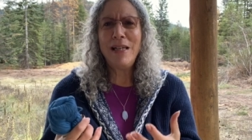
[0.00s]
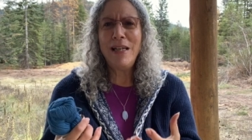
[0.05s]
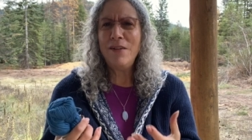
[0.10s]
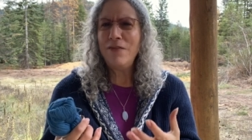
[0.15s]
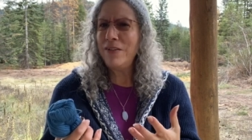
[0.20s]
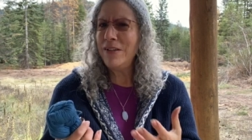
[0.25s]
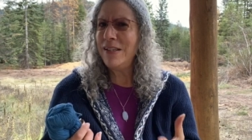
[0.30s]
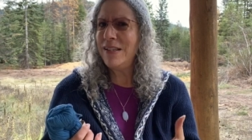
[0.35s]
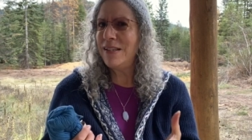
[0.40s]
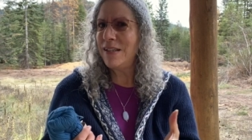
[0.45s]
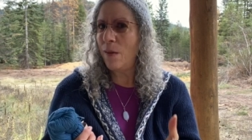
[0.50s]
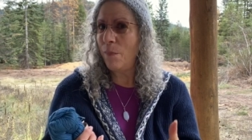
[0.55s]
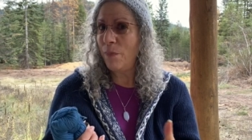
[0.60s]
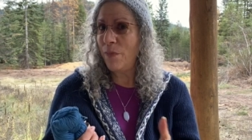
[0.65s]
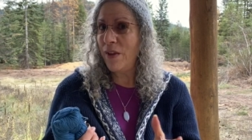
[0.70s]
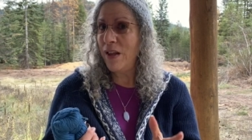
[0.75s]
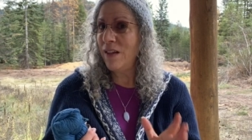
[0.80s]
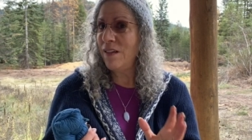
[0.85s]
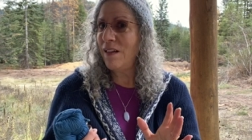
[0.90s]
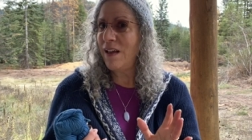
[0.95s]
even
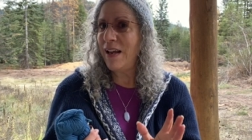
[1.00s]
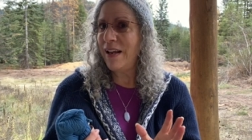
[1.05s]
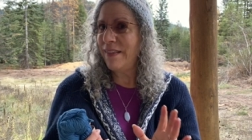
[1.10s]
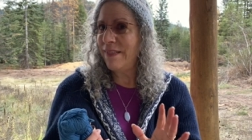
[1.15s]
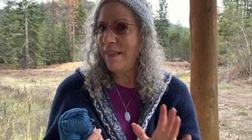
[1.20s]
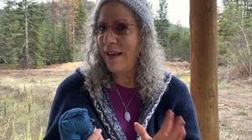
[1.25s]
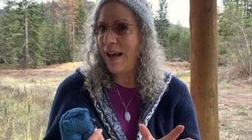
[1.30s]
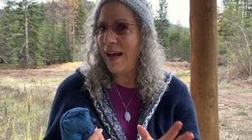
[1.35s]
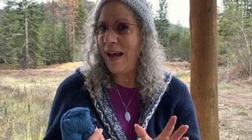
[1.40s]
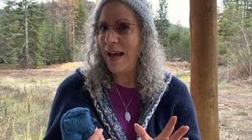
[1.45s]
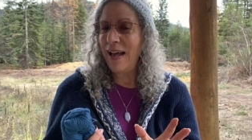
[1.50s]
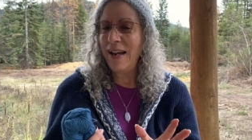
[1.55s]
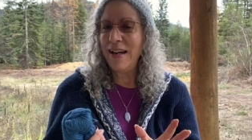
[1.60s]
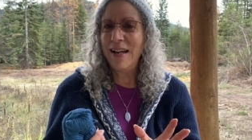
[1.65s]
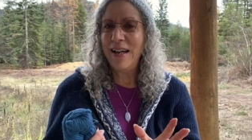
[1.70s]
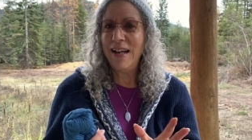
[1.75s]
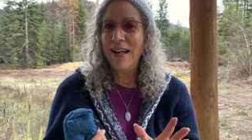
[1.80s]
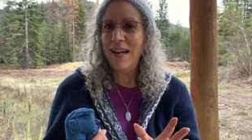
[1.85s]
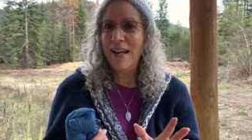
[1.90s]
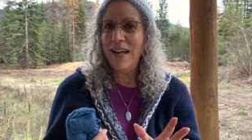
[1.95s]
something like that
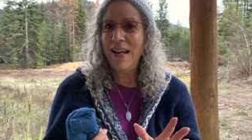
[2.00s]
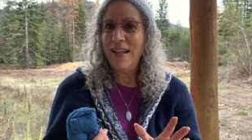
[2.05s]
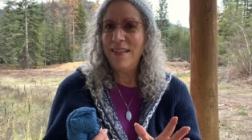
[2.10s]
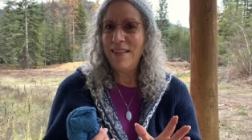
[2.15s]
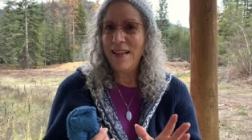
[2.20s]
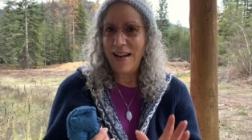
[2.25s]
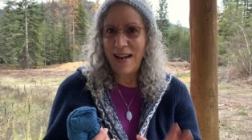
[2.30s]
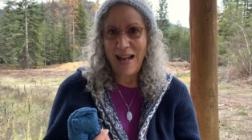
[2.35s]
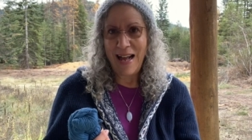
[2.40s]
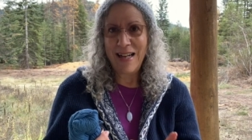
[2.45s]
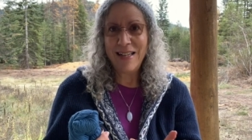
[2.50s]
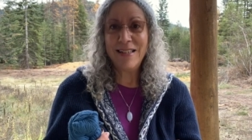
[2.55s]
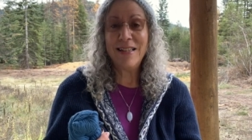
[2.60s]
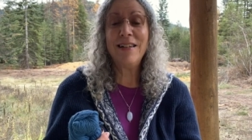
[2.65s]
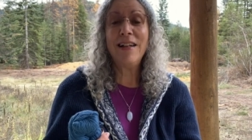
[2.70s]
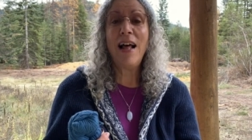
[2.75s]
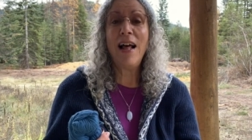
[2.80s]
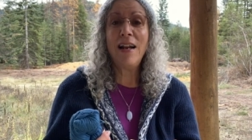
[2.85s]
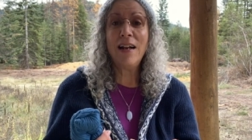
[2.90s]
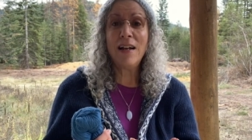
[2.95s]
that has a
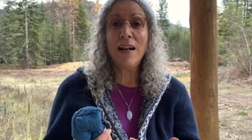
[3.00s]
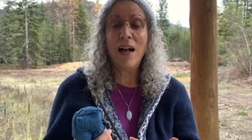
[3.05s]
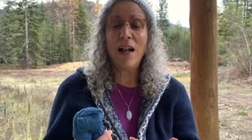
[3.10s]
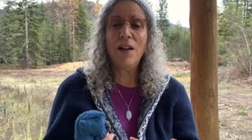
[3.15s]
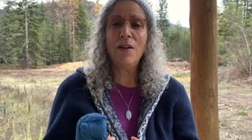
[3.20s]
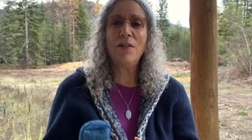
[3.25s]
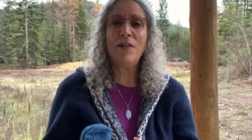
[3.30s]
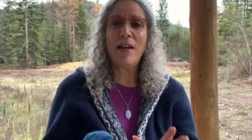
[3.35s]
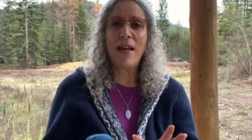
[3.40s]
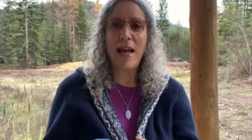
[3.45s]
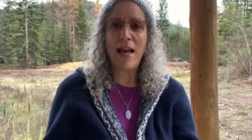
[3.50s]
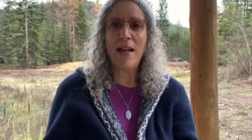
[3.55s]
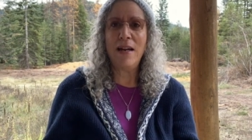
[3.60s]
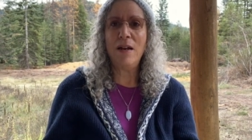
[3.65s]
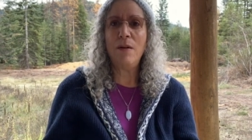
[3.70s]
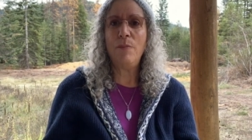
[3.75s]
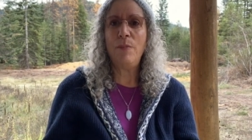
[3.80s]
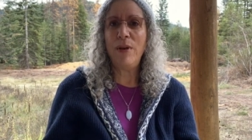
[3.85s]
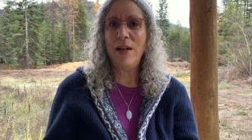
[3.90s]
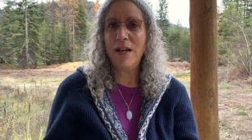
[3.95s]
lot of color
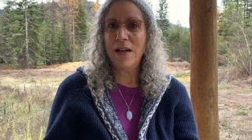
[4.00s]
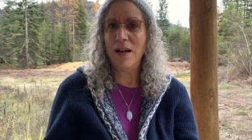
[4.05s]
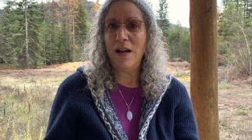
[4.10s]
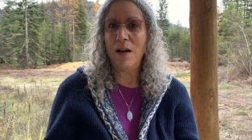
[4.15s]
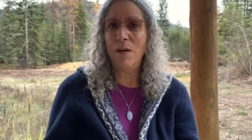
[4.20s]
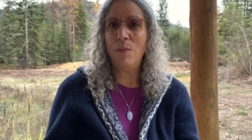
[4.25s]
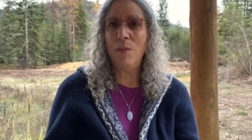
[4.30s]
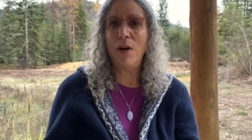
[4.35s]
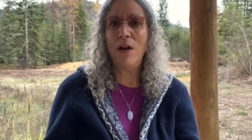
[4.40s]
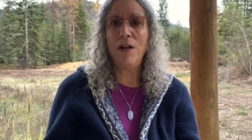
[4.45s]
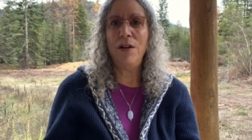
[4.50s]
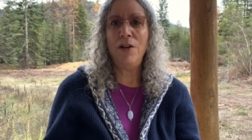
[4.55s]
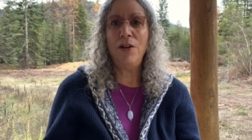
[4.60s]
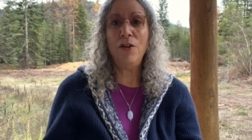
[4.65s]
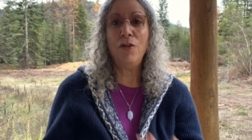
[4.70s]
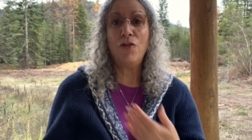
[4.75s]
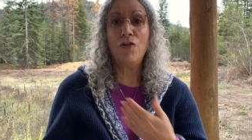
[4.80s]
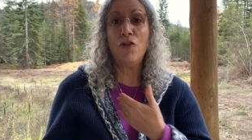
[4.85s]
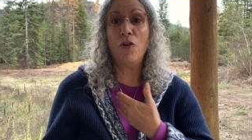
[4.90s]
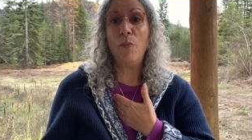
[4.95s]
can become a
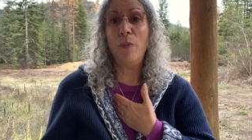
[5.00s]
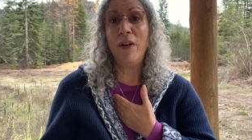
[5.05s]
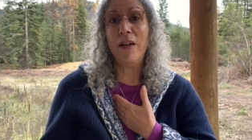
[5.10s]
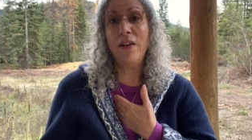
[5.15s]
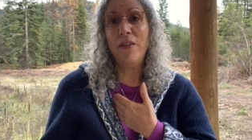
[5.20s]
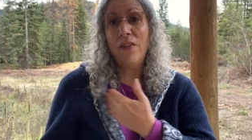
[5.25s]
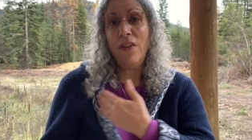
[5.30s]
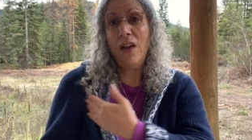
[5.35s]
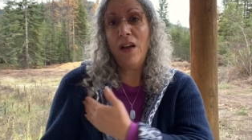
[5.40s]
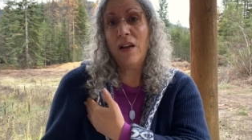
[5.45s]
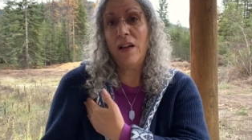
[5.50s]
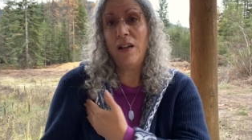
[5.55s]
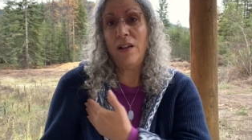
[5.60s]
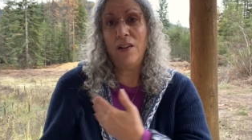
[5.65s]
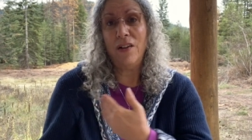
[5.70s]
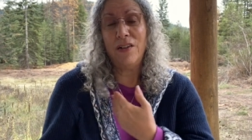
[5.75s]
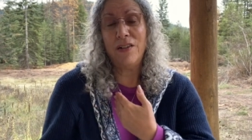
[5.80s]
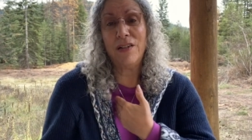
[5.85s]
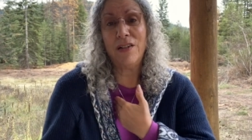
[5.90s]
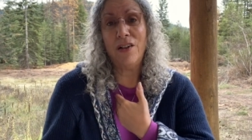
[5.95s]
neutral because look, it
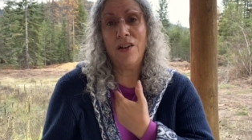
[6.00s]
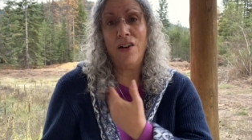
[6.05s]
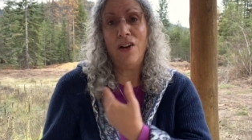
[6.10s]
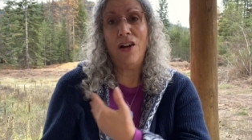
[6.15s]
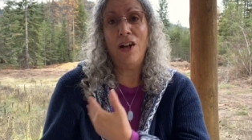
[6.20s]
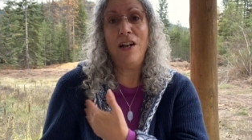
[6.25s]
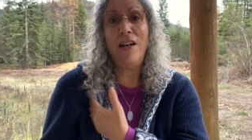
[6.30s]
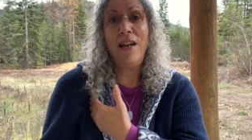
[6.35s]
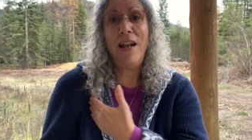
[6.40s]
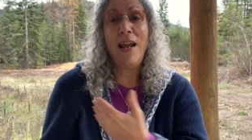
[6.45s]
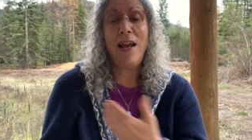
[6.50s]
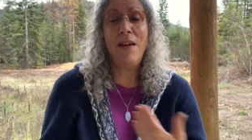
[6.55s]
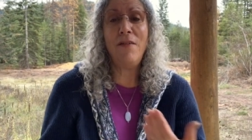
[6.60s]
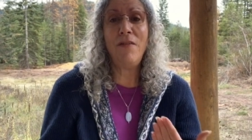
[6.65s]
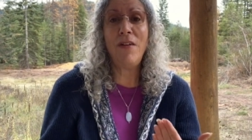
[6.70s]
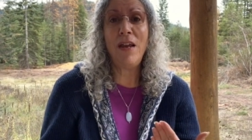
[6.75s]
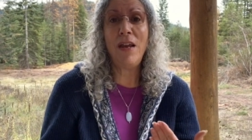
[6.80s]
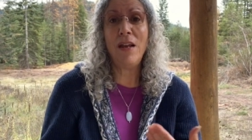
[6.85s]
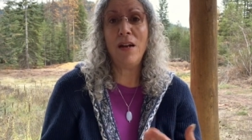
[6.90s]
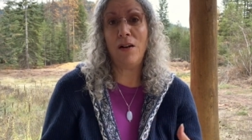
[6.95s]
looks good on
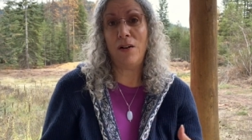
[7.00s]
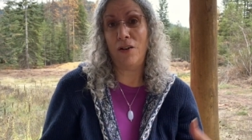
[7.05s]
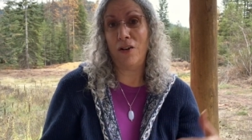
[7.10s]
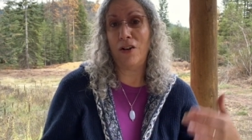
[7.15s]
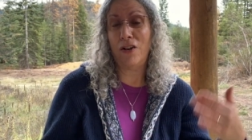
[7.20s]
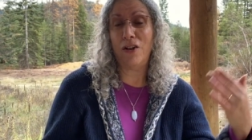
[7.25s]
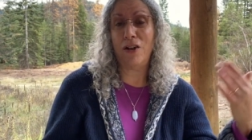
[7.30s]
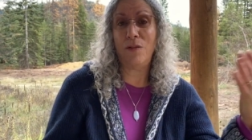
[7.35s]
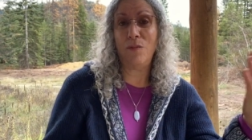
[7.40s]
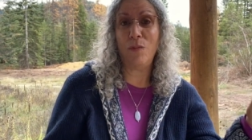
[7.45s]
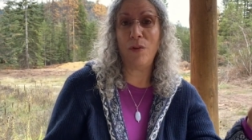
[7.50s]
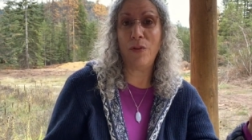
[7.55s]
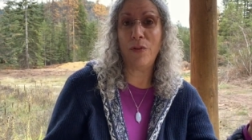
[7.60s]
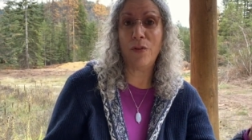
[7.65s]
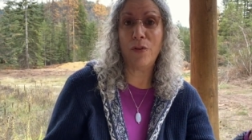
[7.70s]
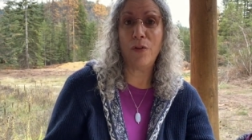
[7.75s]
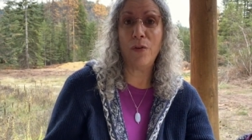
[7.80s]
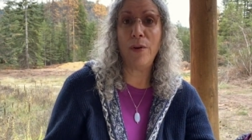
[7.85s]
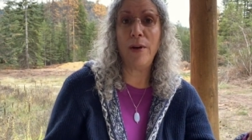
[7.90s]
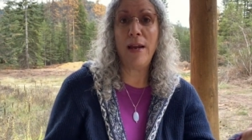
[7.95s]
navy, it'll look good with
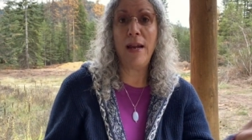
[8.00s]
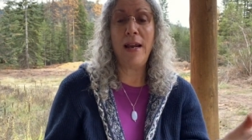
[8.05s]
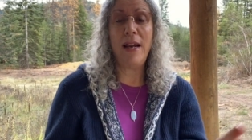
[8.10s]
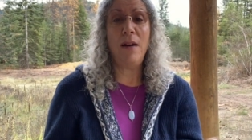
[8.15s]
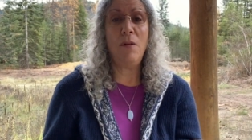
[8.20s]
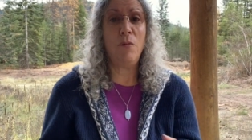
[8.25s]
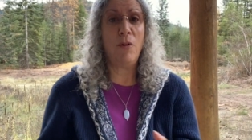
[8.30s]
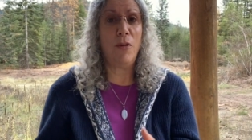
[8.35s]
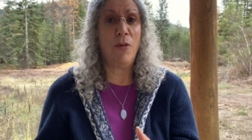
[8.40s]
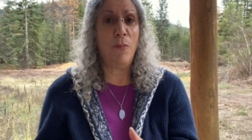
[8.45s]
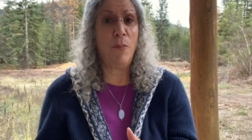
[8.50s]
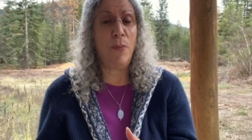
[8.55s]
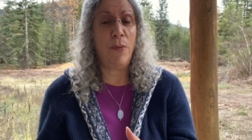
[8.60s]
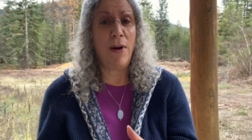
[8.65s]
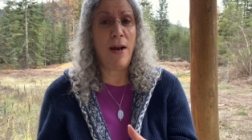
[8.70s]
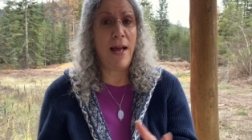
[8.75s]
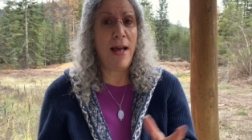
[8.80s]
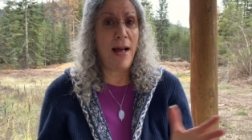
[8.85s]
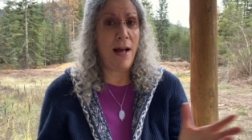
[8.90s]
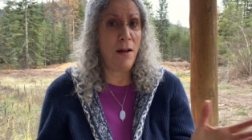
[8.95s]
green, with
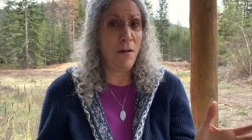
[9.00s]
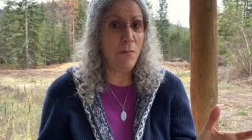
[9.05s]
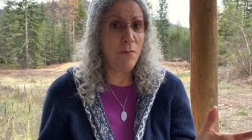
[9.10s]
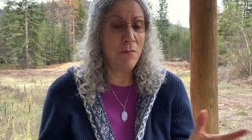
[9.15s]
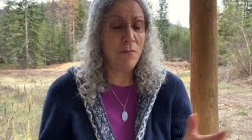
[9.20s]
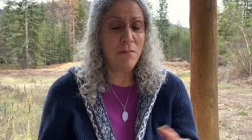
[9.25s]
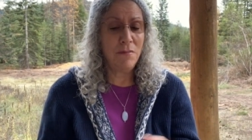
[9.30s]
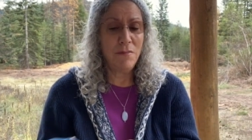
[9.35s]
brown,